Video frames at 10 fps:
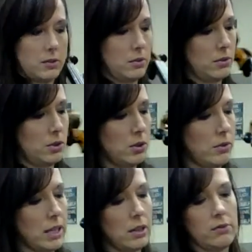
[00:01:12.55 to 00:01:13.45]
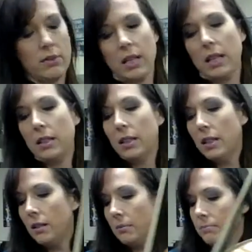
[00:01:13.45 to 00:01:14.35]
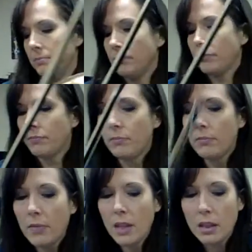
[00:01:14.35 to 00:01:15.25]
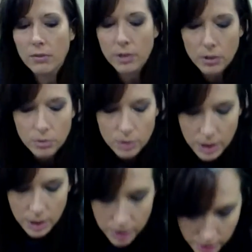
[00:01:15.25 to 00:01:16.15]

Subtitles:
So to show that on violin and viola,